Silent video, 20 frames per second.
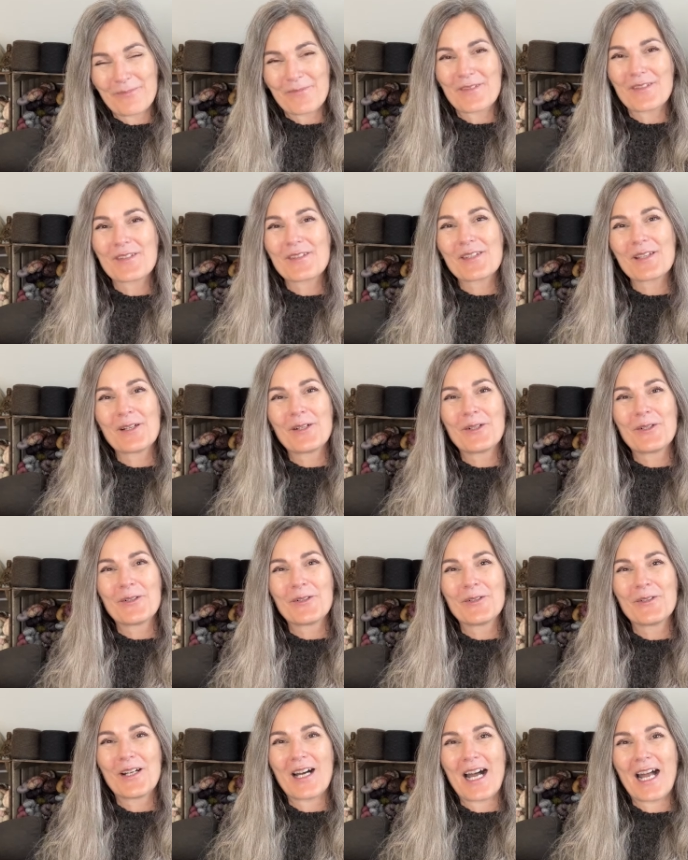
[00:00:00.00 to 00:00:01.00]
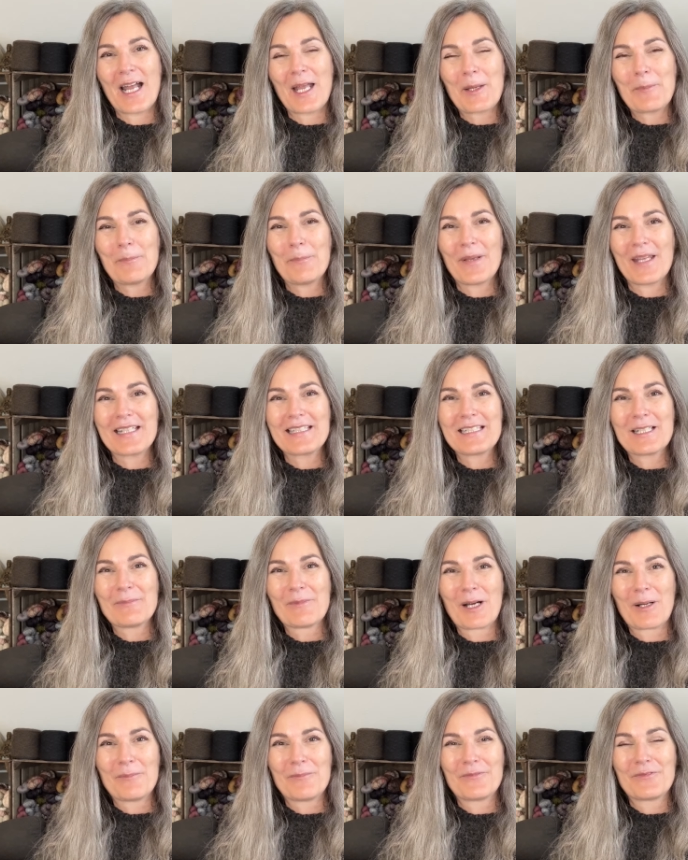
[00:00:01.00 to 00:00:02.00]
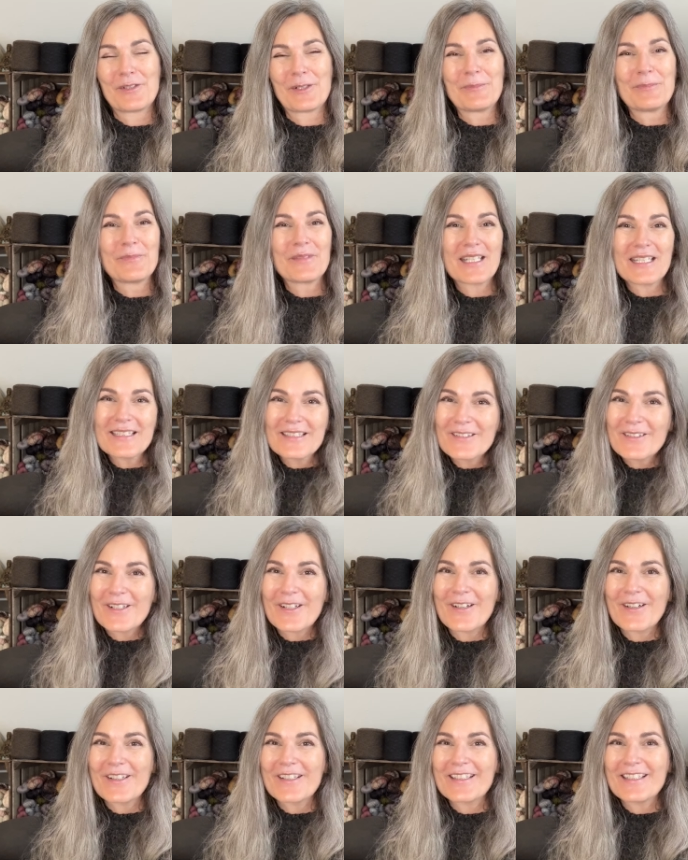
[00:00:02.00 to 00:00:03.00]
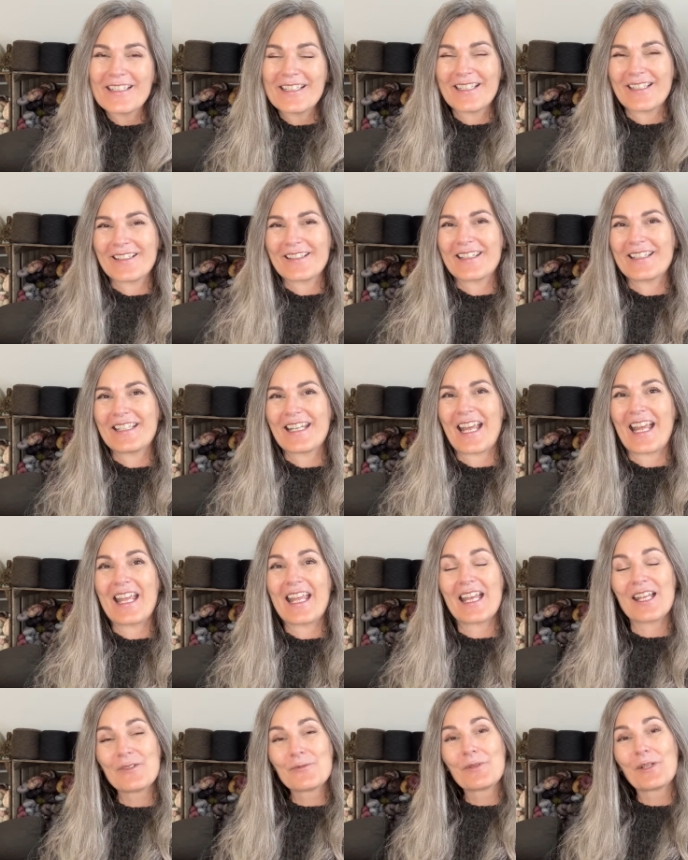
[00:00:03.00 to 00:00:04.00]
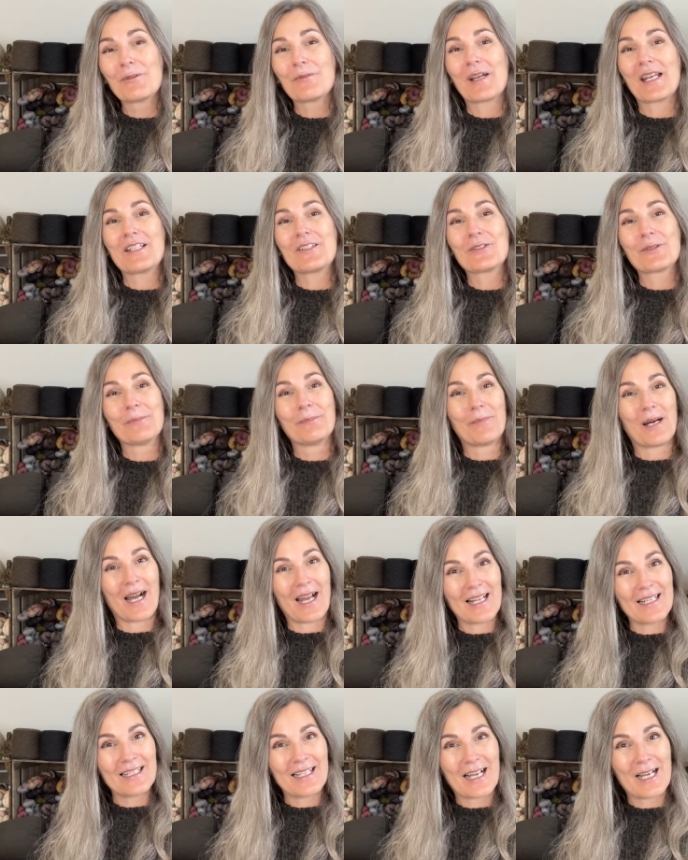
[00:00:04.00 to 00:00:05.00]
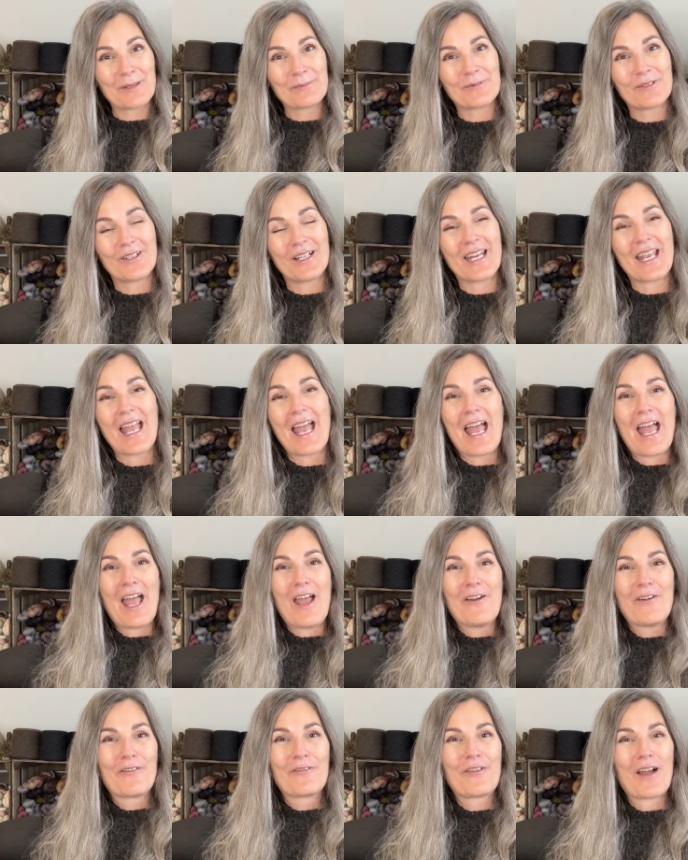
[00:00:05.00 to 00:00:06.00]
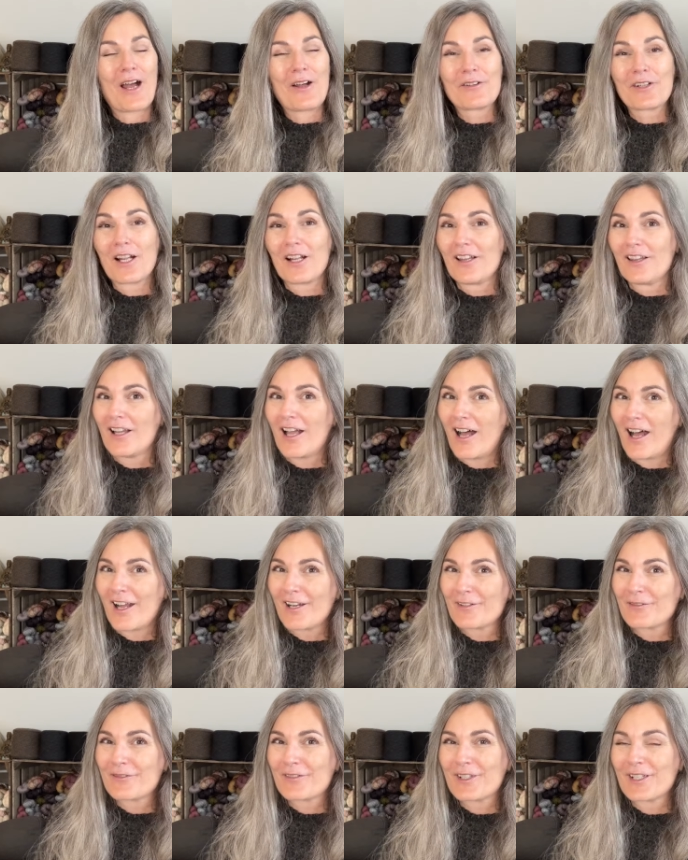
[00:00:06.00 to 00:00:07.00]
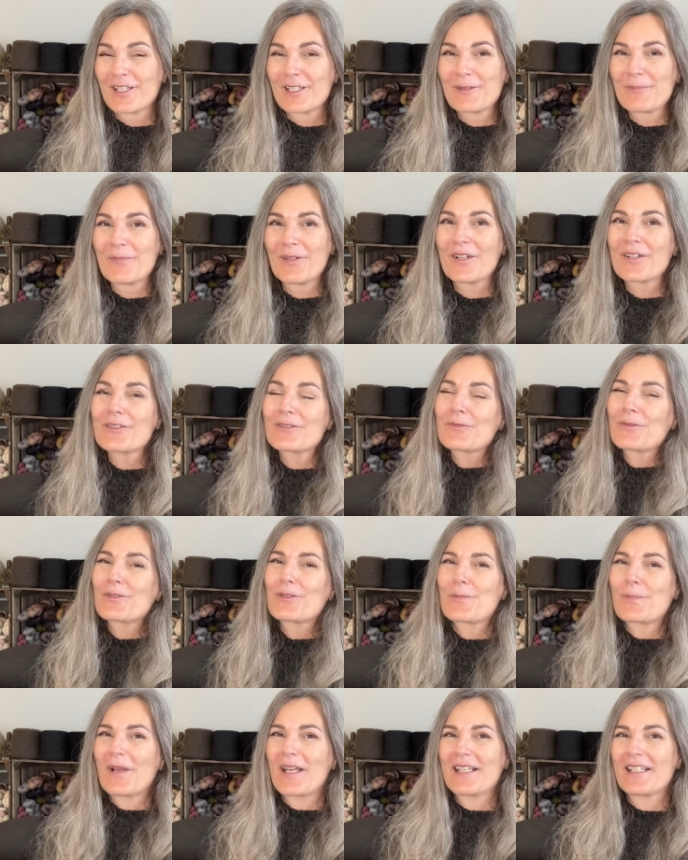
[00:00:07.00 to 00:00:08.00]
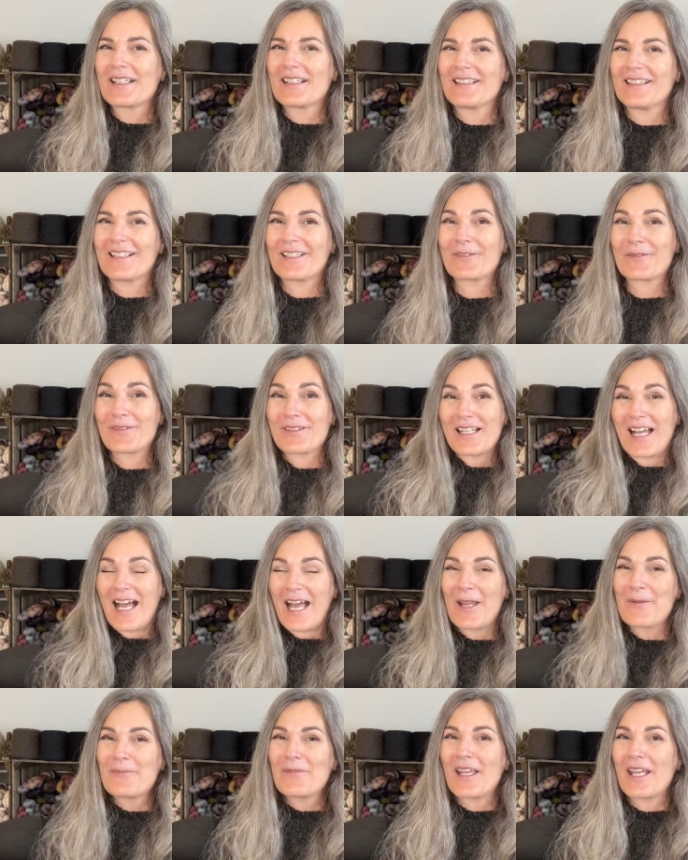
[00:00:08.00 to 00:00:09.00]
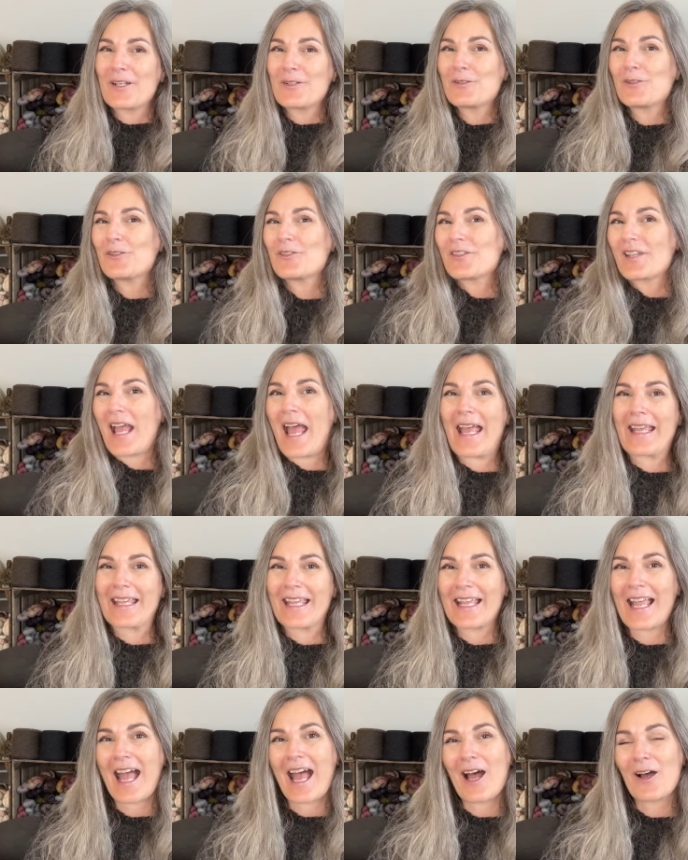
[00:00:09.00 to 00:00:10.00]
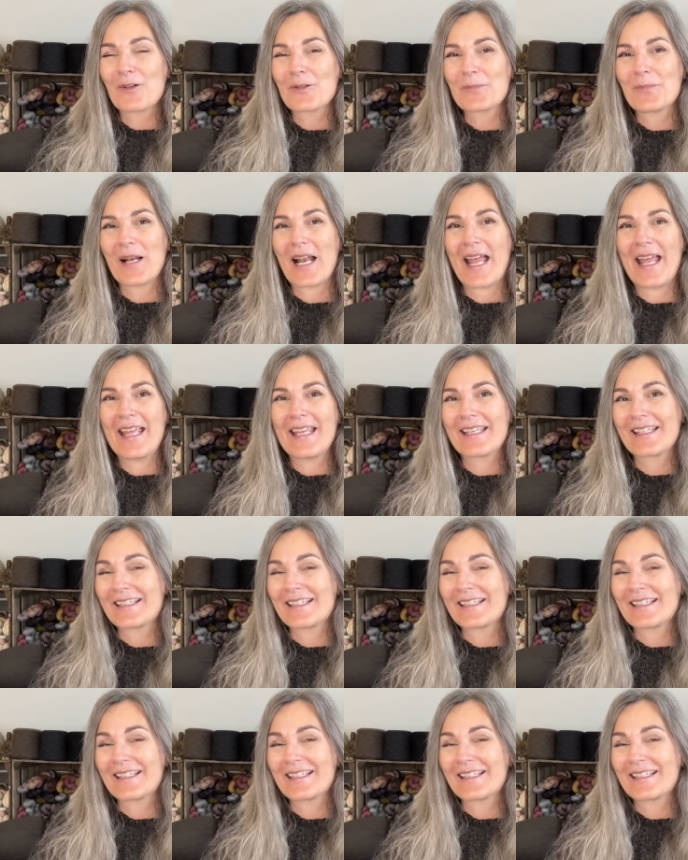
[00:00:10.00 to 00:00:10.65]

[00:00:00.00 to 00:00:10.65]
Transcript: So I picked him up from kindergarten the other day and we went to my library, found a lot of good books. We spent a lot of time there just hanging out, playing